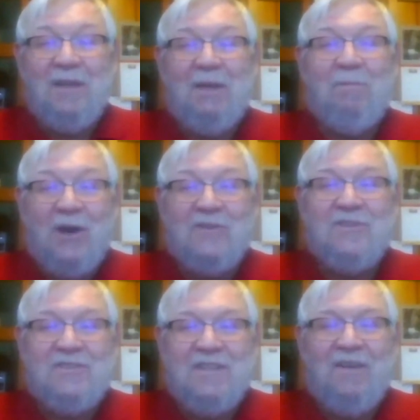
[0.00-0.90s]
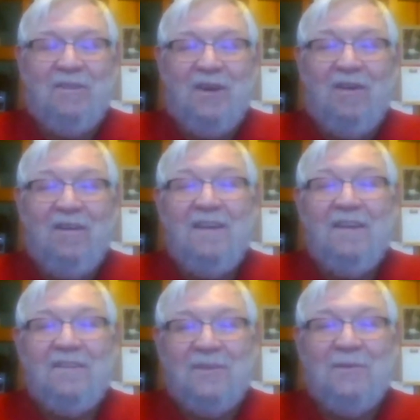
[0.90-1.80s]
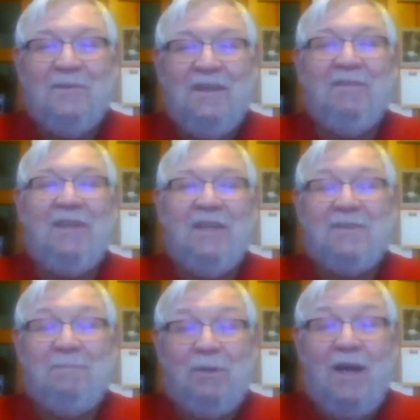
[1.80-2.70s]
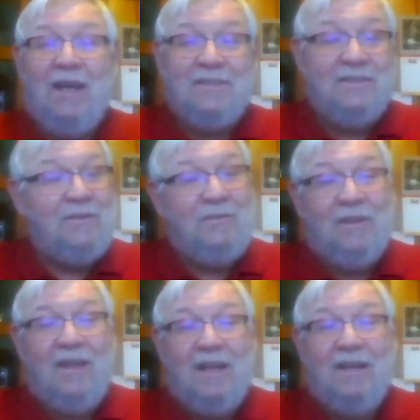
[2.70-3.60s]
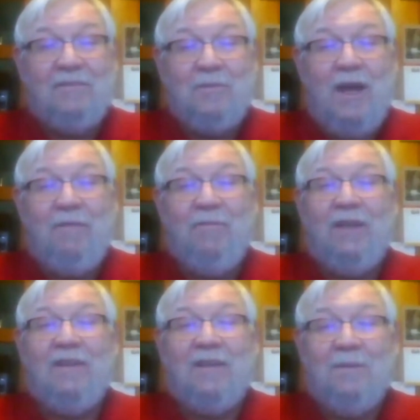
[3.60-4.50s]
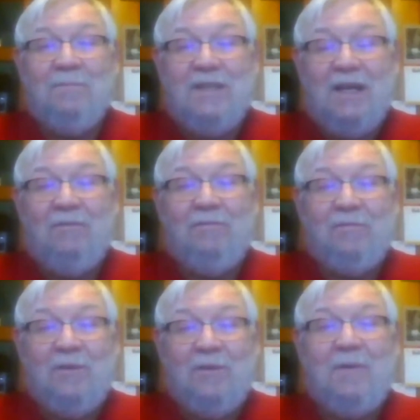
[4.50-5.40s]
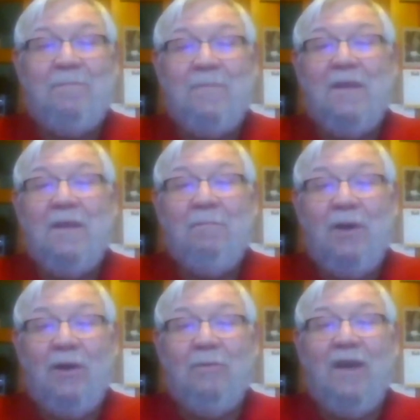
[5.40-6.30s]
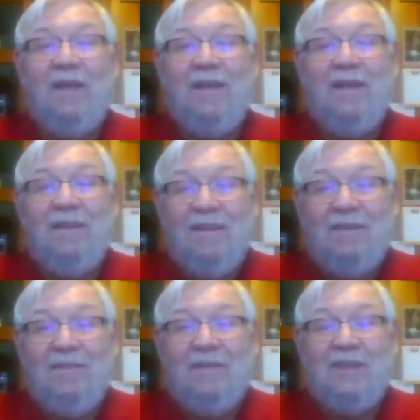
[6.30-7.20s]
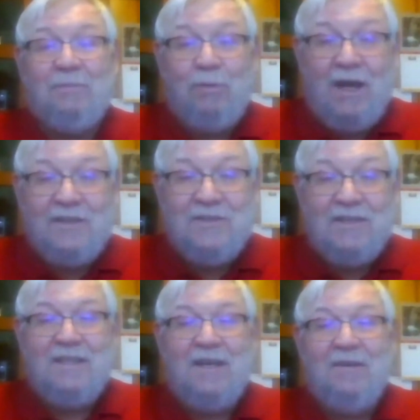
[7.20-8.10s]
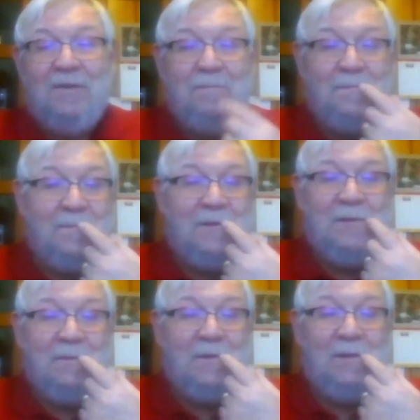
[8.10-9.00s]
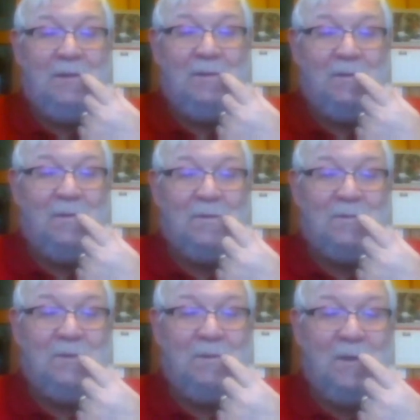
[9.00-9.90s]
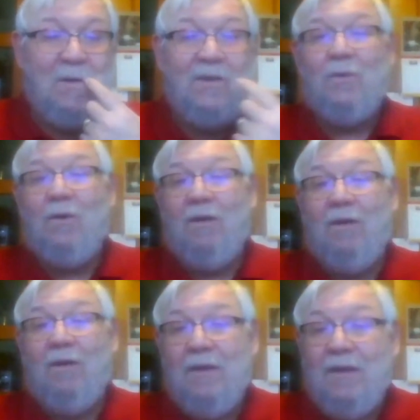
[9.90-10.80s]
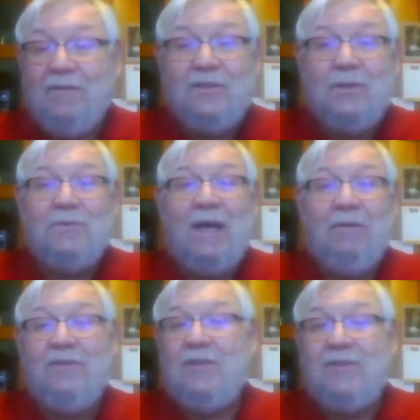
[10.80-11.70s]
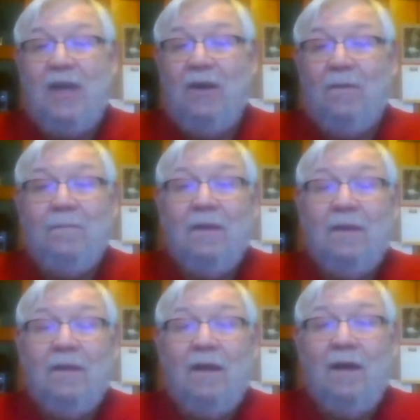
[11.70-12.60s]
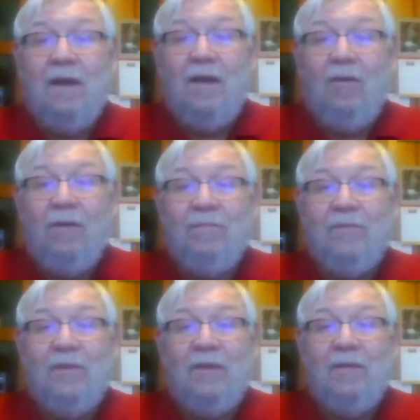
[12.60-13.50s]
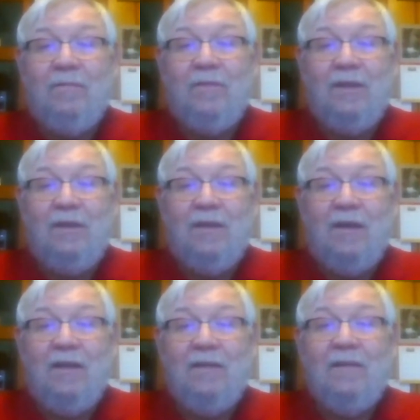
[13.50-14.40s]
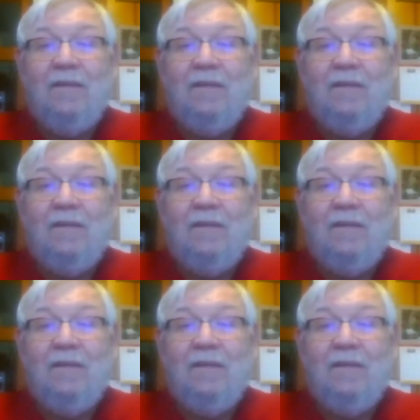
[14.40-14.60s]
many barges down there to even get supplies, because there's a lot of traffic that comes down from Paraguay and then gets processed down in either of those two areas, or just goes out as a sale off the